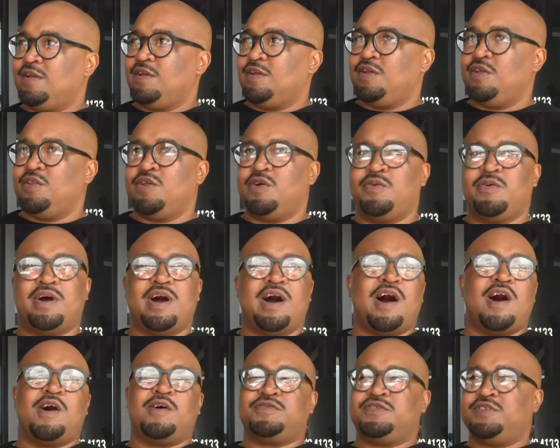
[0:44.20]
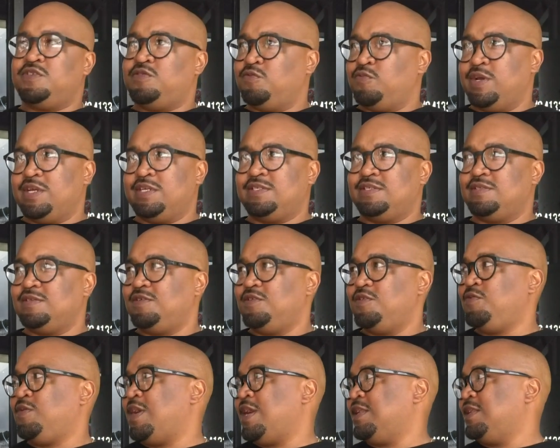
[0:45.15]
You know, all situations.
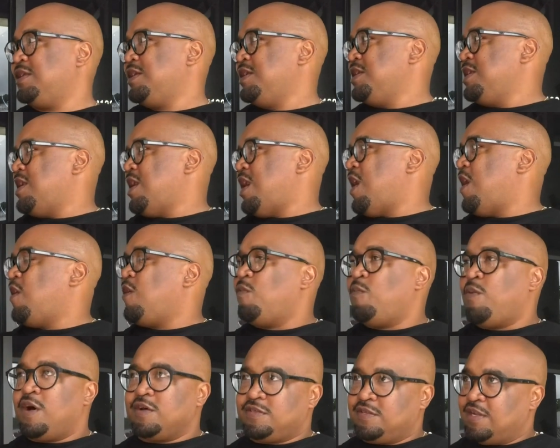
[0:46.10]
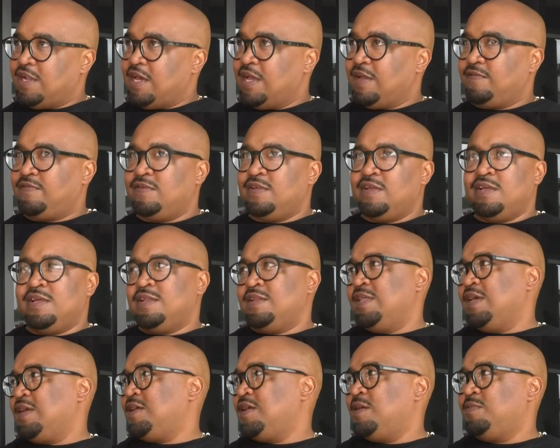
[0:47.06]
You got all walks of life
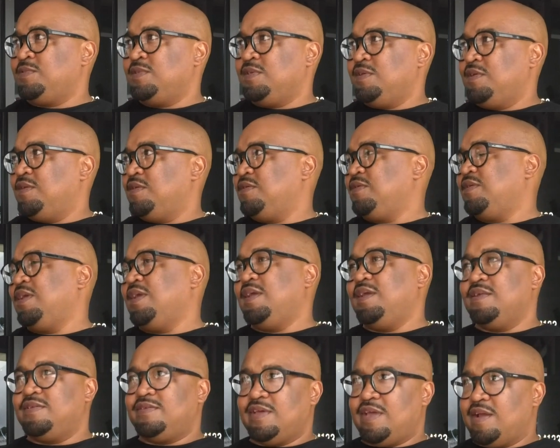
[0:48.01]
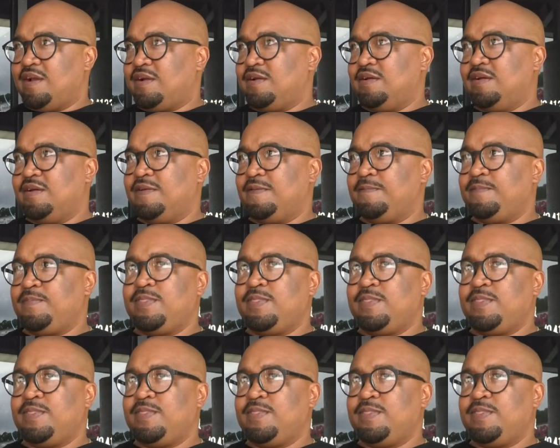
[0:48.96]
that comes in here and gets a haircut.